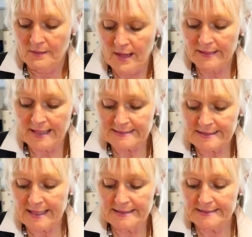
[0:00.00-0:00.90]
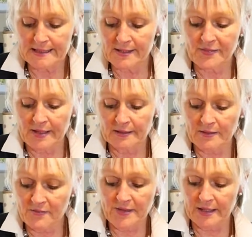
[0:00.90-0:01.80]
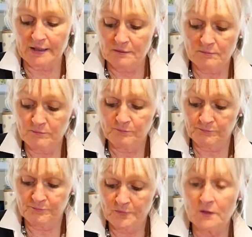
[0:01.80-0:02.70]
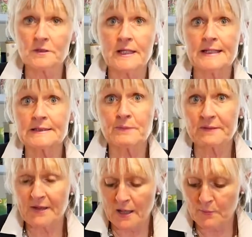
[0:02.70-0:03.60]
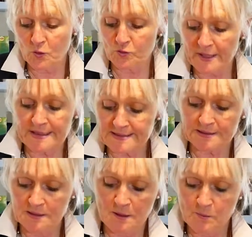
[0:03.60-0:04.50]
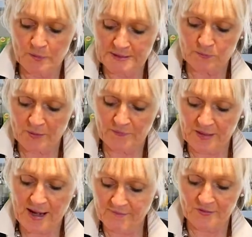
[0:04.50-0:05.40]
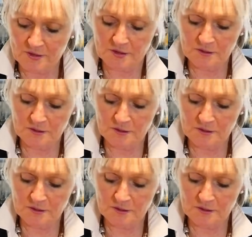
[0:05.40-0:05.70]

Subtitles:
And as it heats, it will thicken and thicken. Now, it is a bit of elbow grease, but it's worth the effort.